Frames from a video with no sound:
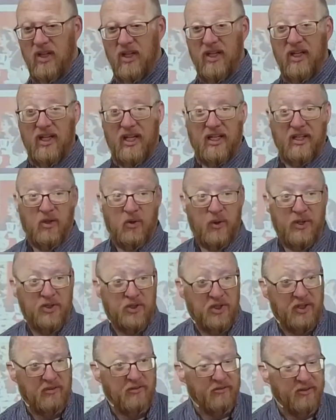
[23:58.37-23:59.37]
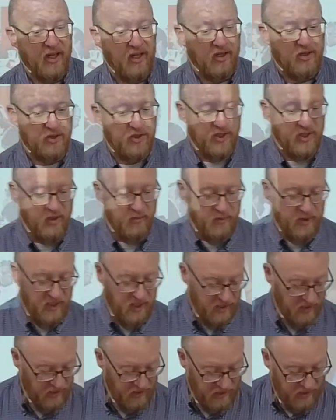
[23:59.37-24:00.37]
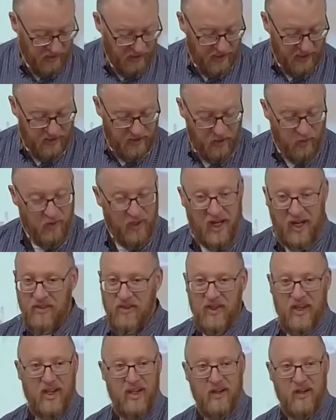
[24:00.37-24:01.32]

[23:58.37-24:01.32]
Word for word: in Christian fellowship and know nothing